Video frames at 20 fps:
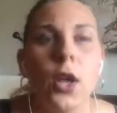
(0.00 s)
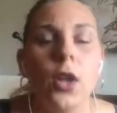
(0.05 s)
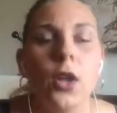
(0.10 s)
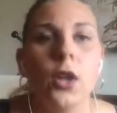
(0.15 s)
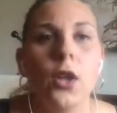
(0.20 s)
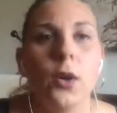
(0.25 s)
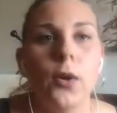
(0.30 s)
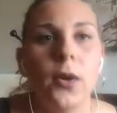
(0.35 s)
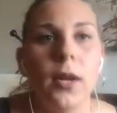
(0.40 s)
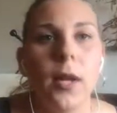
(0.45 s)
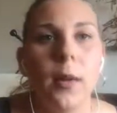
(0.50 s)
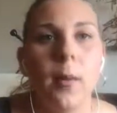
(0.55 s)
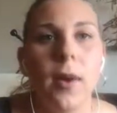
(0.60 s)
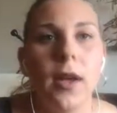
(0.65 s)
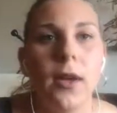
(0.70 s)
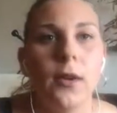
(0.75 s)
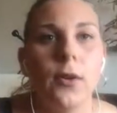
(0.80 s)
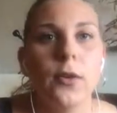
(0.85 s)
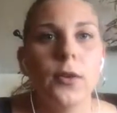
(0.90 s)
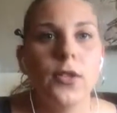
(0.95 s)
Learning
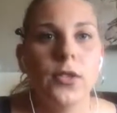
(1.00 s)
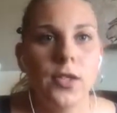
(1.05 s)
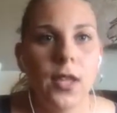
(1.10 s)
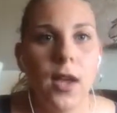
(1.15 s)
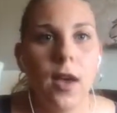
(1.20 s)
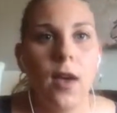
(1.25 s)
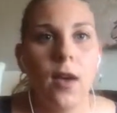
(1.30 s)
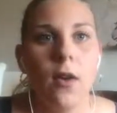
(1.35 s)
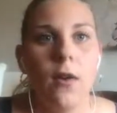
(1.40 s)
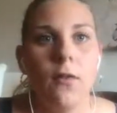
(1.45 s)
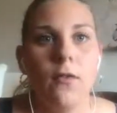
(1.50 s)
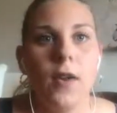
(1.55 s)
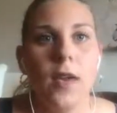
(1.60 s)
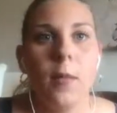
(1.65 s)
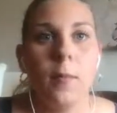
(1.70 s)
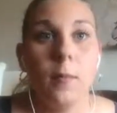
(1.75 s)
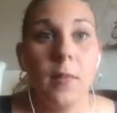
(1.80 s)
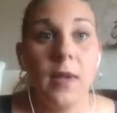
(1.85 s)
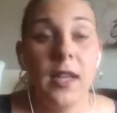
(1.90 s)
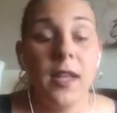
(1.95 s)
about yourself
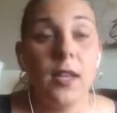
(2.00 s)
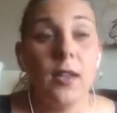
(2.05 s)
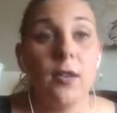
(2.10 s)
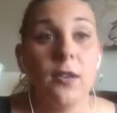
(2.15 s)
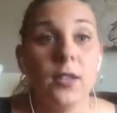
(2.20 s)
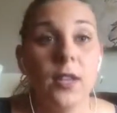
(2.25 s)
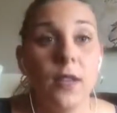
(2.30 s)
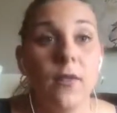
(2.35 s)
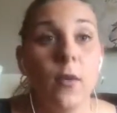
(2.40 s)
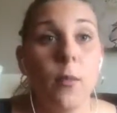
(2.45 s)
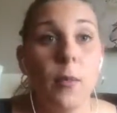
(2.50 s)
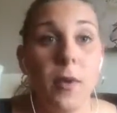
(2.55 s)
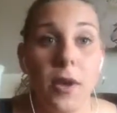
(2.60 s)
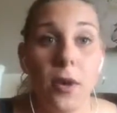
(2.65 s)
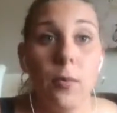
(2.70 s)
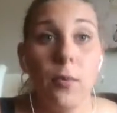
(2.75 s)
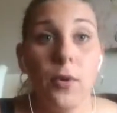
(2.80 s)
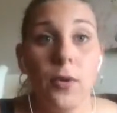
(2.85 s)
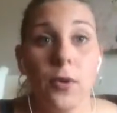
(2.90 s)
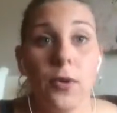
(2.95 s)
and making yourself a
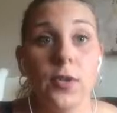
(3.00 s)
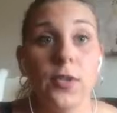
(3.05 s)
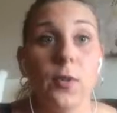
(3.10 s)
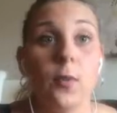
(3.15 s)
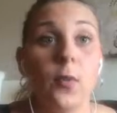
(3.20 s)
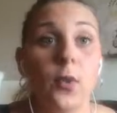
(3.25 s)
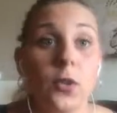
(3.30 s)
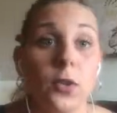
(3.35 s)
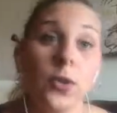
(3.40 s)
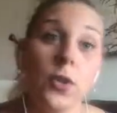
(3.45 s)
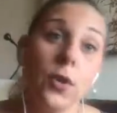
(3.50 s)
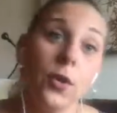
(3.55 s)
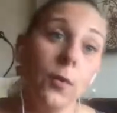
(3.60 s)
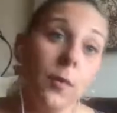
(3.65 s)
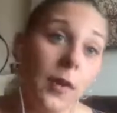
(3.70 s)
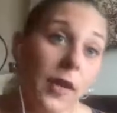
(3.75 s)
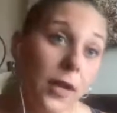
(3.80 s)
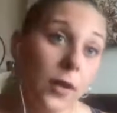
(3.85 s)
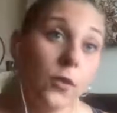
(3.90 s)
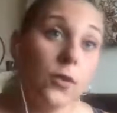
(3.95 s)
better person will in turn
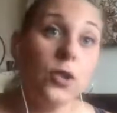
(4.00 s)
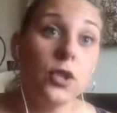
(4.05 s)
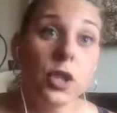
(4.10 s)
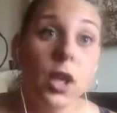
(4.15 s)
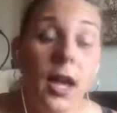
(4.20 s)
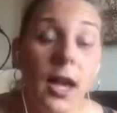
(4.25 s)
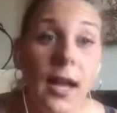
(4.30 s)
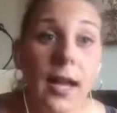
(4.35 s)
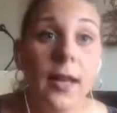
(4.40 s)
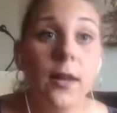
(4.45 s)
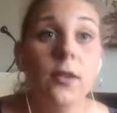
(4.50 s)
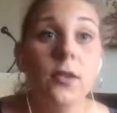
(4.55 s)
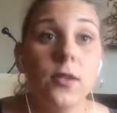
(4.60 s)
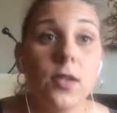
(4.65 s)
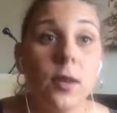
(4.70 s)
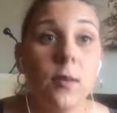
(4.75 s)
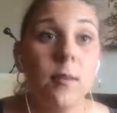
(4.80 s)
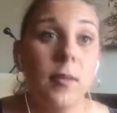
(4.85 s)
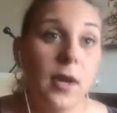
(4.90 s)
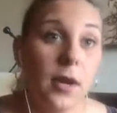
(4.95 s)
make your child
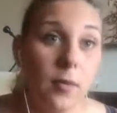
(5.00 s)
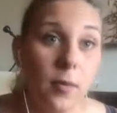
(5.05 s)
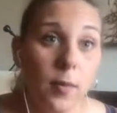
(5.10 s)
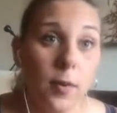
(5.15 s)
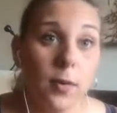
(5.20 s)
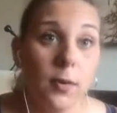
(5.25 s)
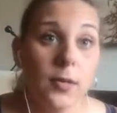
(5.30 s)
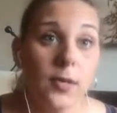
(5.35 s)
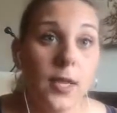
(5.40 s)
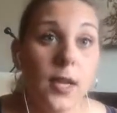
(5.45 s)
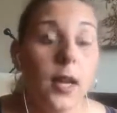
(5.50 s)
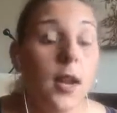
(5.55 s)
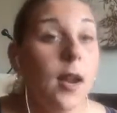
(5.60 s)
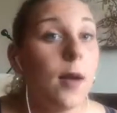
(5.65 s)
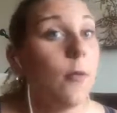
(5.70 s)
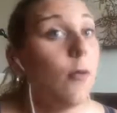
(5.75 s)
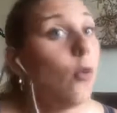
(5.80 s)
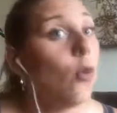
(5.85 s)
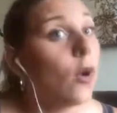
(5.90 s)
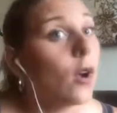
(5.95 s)
a better person and
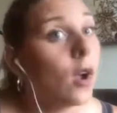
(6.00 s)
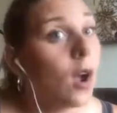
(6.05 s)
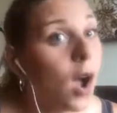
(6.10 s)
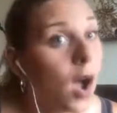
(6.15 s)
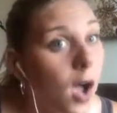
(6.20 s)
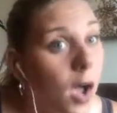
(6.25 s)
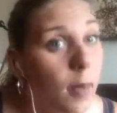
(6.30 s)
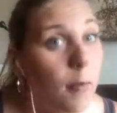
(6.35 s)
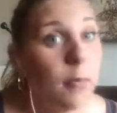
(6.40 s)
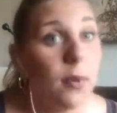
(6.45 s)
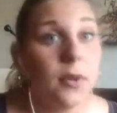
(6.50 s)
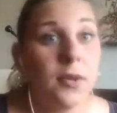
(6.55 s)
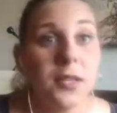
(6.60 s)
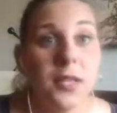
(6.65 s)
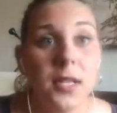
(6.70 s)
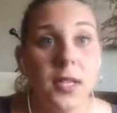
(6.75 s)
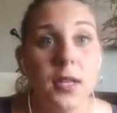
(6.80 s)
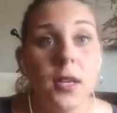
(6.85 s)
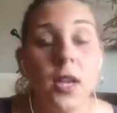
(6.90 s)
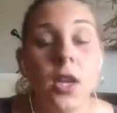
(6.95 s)
a more calm
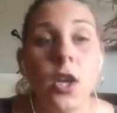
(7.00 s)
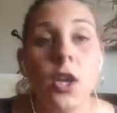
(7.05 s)
person.